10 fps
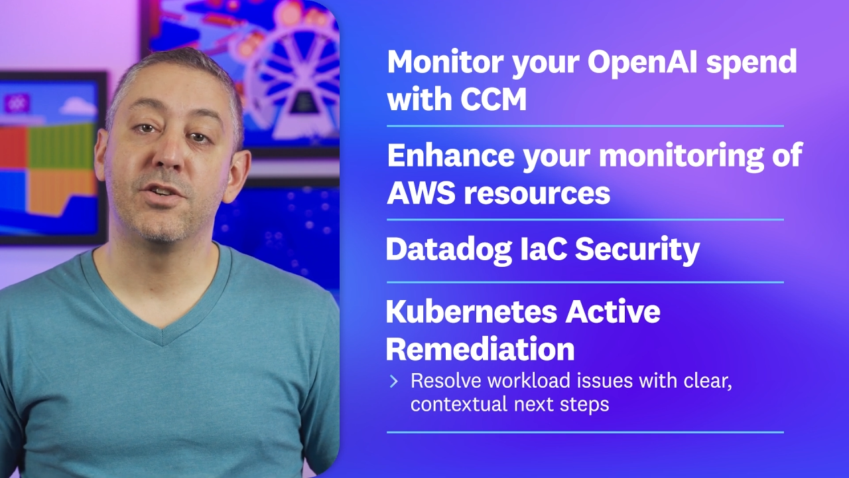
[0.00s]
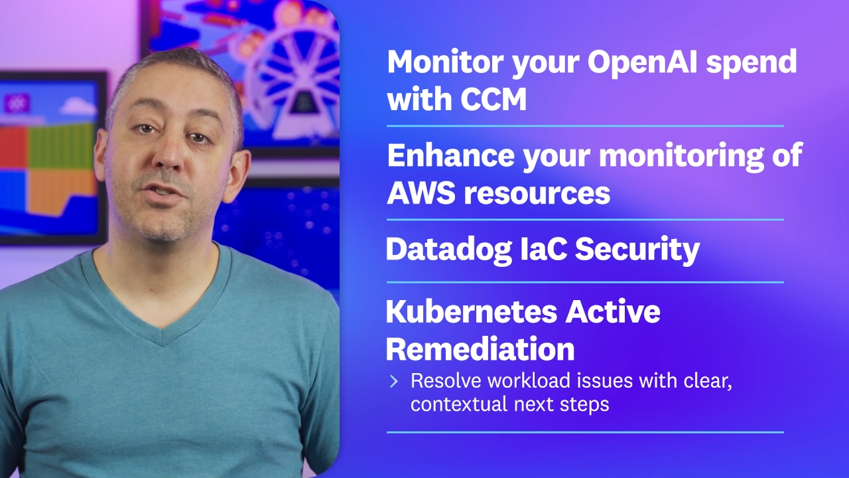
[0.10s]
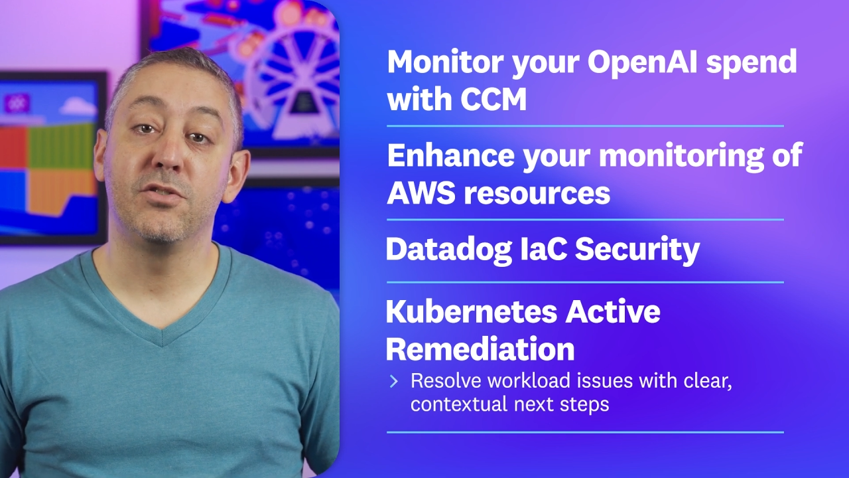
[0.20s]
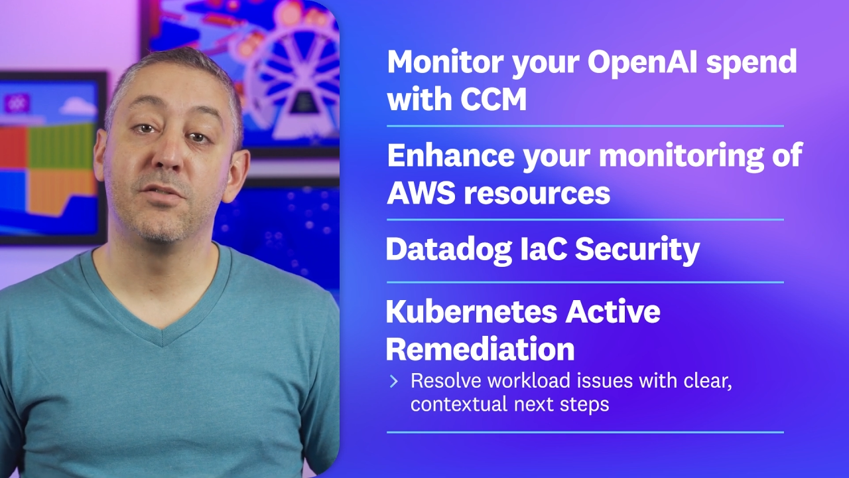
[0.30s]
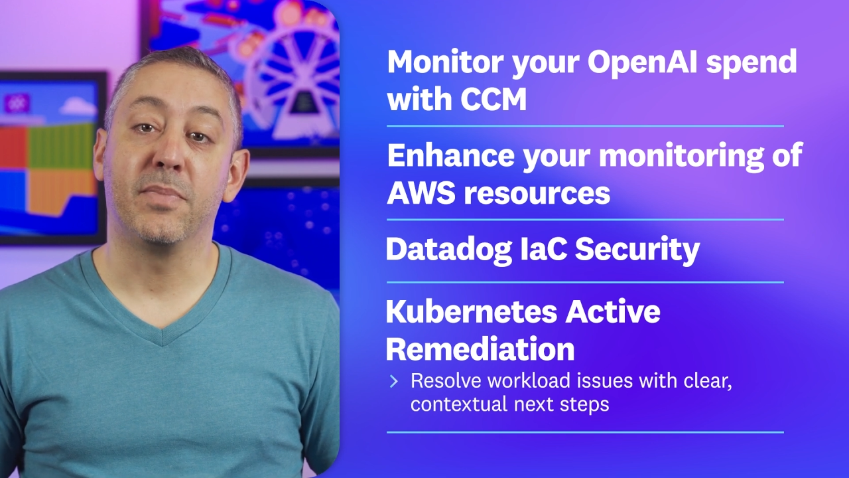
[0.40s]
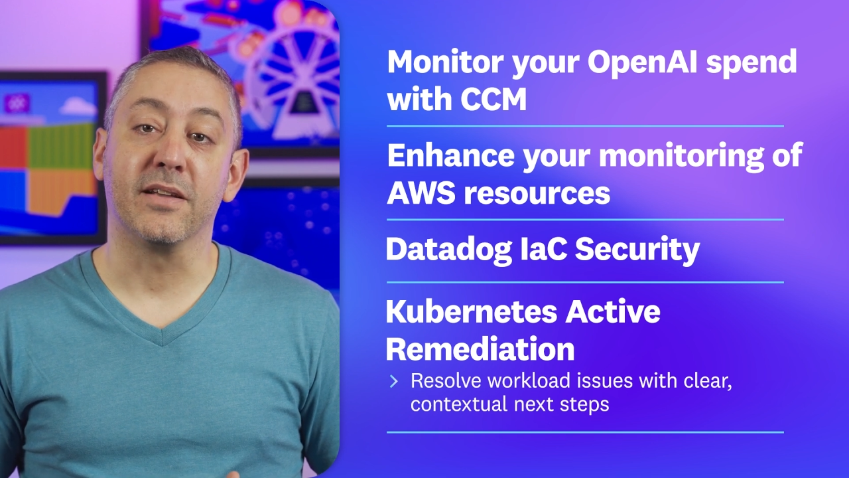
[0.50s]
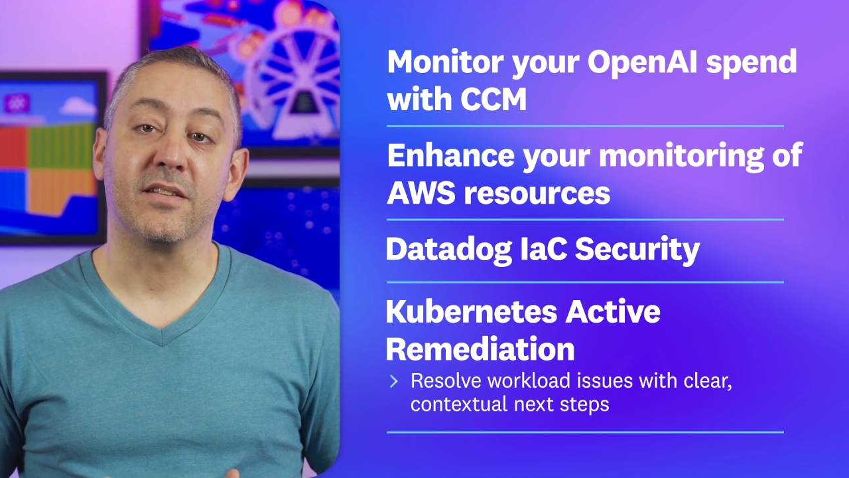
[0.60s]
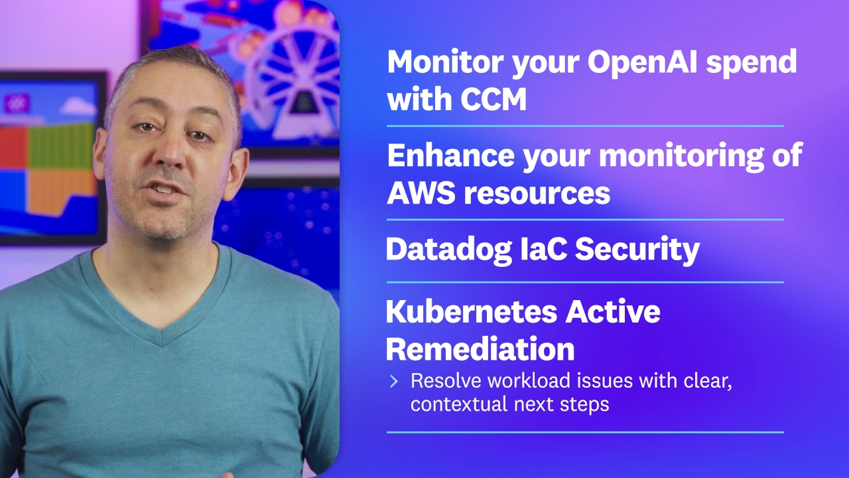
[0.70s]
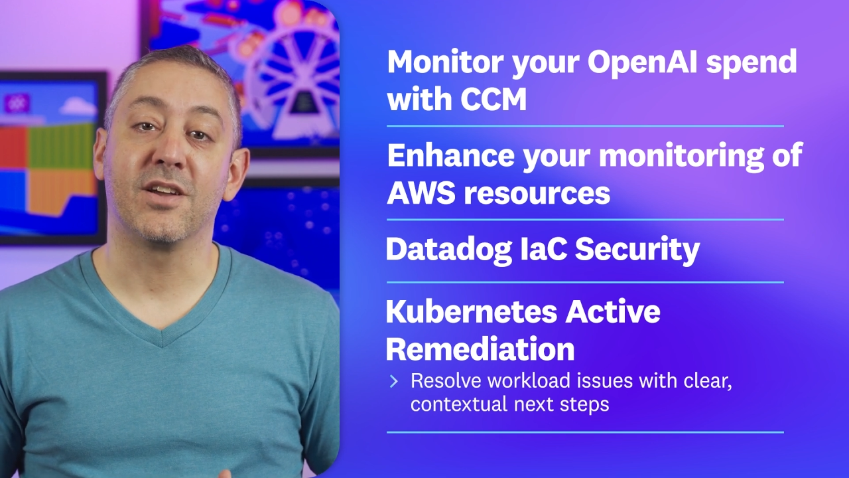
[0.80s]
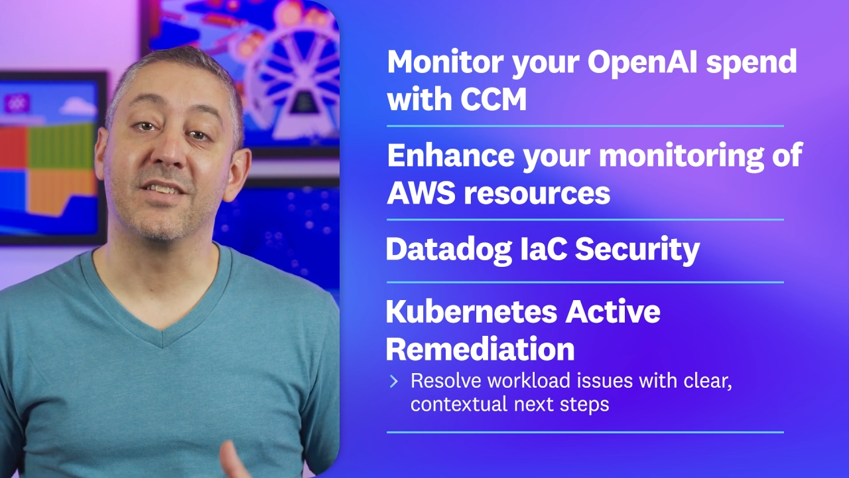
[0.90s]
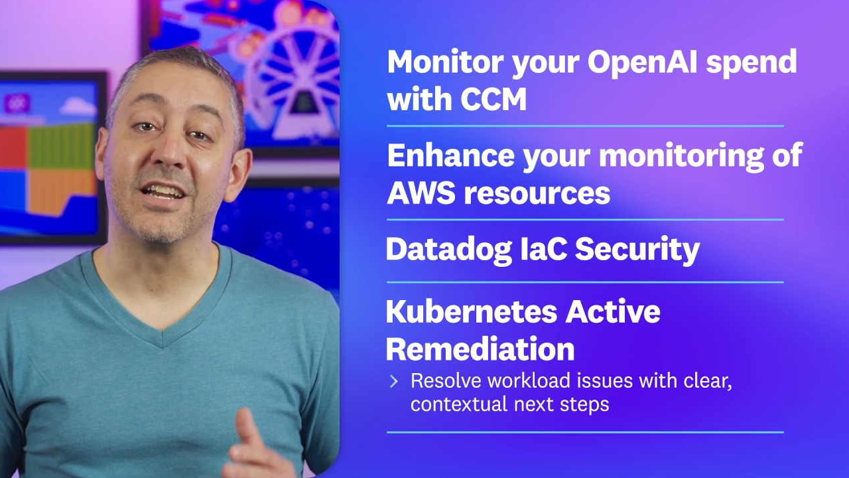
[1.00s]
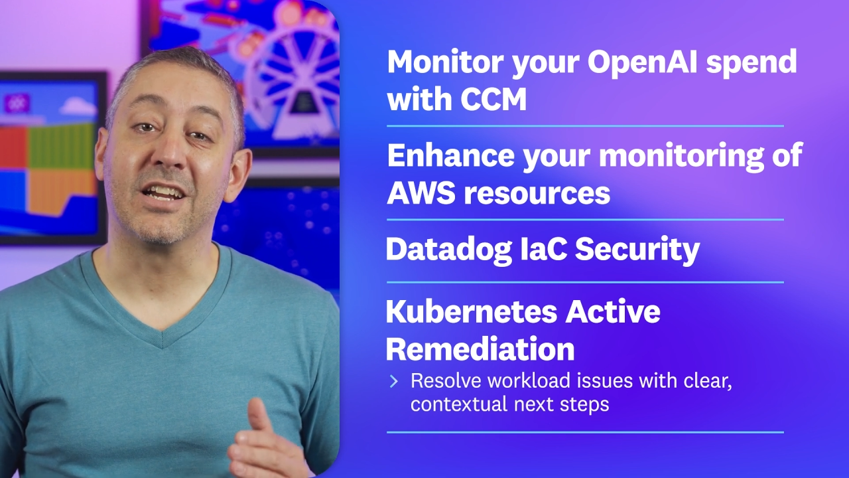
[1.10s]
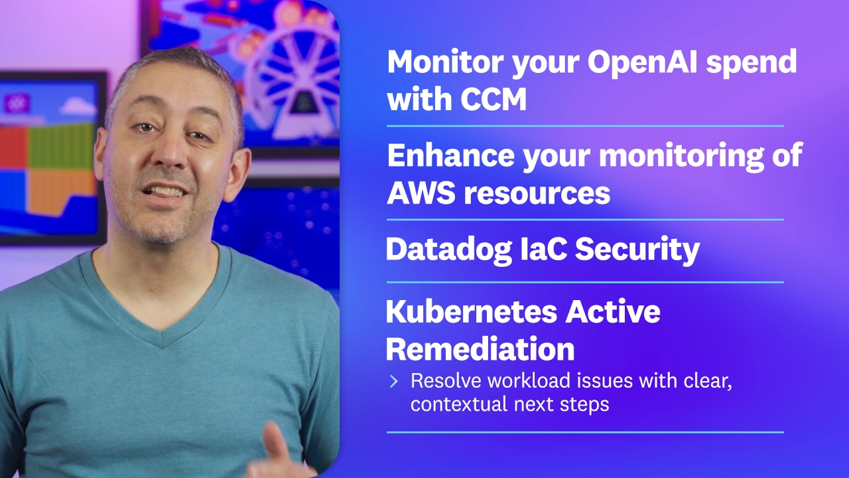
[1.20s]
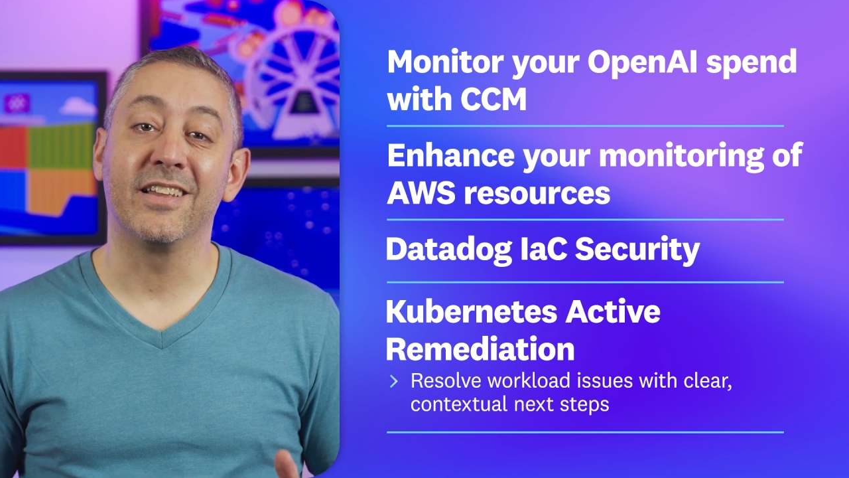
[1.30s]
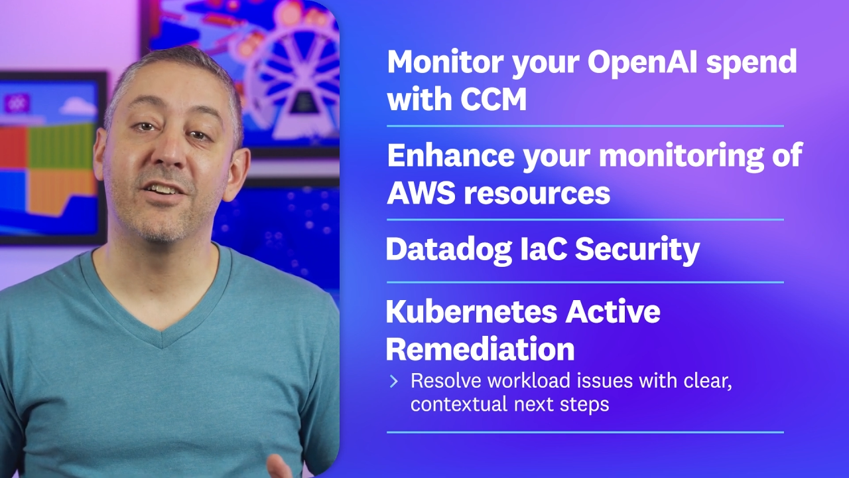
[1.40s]
issues by suggesting
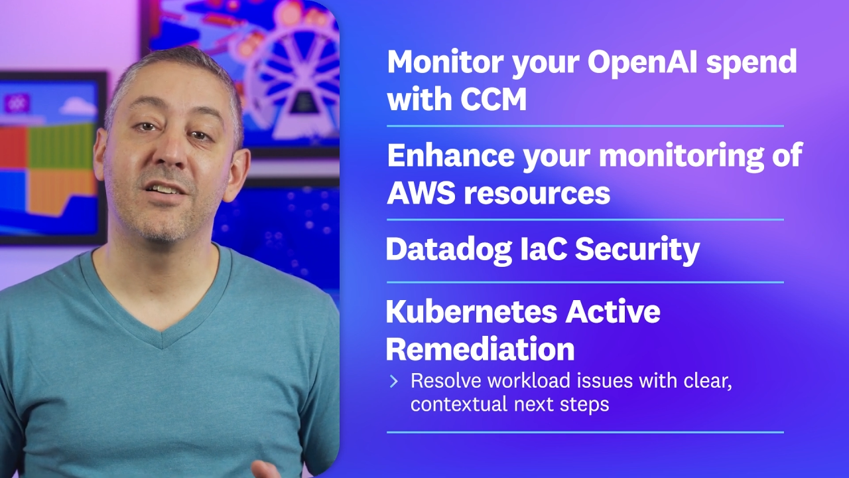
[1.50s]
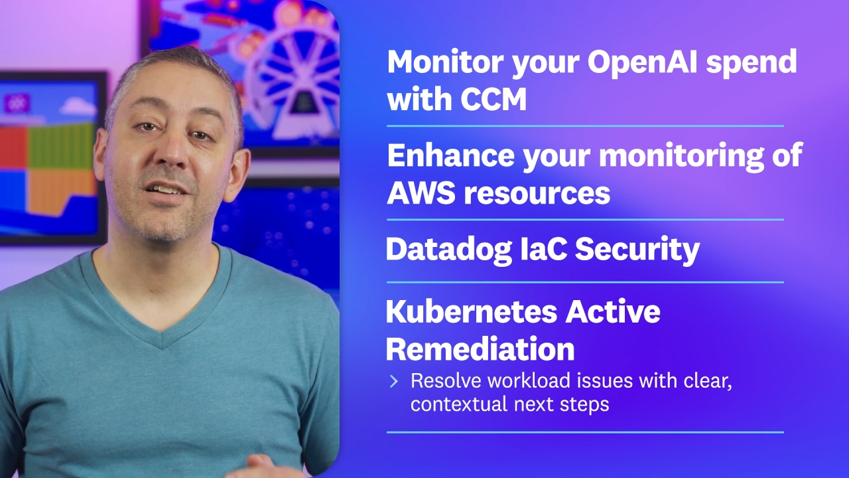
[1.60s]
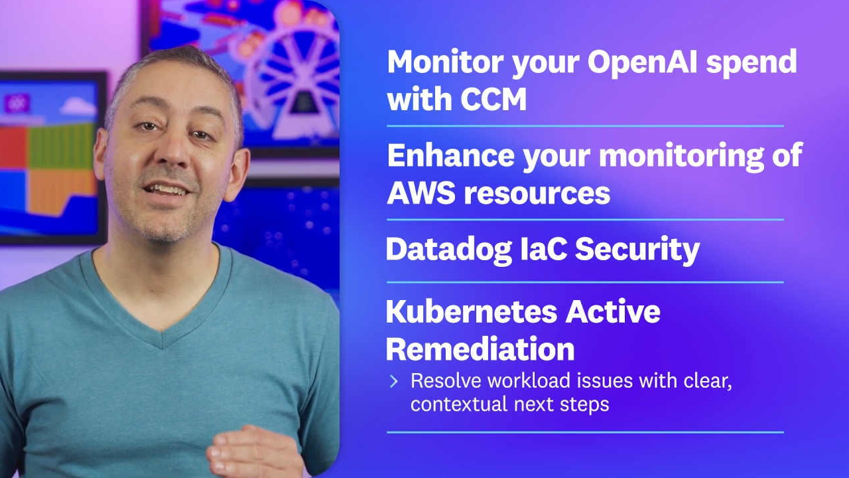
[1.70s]
clear,